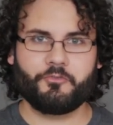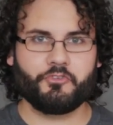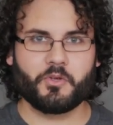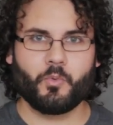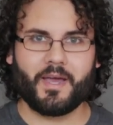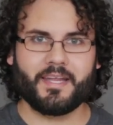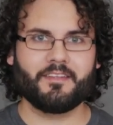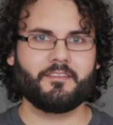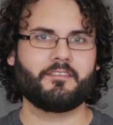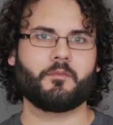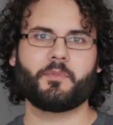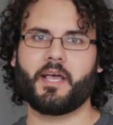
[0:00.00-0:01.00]
I'm shooting weddings
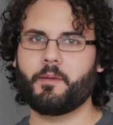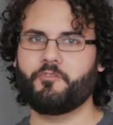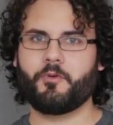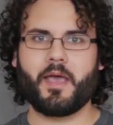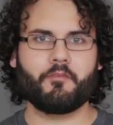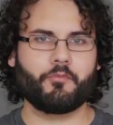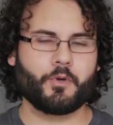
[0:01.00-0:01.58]
and sometimes you have